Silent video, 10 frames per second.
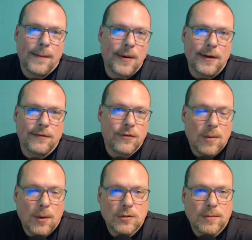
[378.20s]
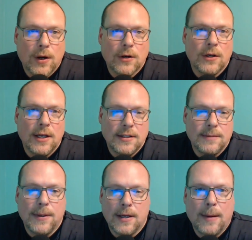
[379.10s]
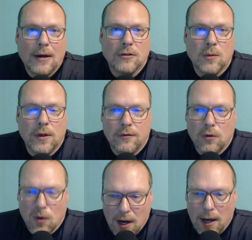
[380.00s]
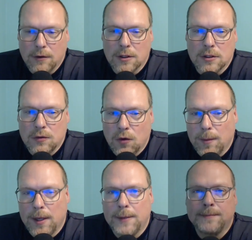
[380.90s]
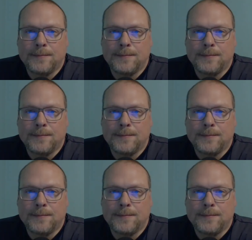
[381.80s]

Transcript: but for the most part, it's been about 24 hours for me.